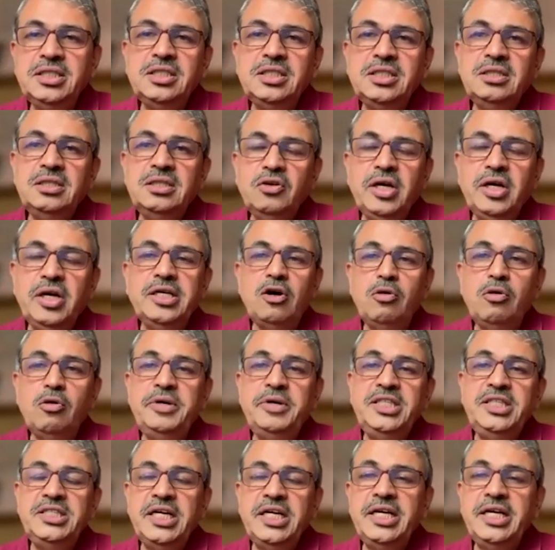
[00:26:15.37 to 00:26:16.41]
Look at how many
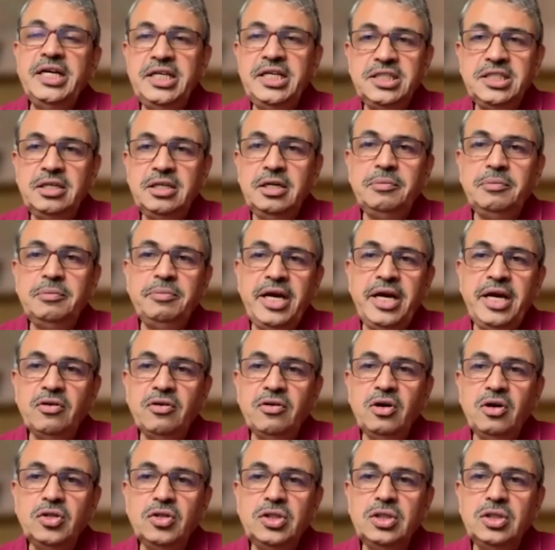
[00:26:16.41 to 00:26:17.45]
generations it may have gone
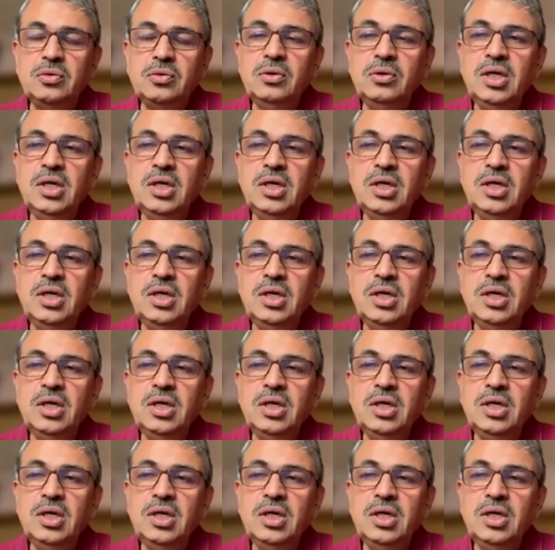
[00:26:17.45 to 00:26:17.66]
through.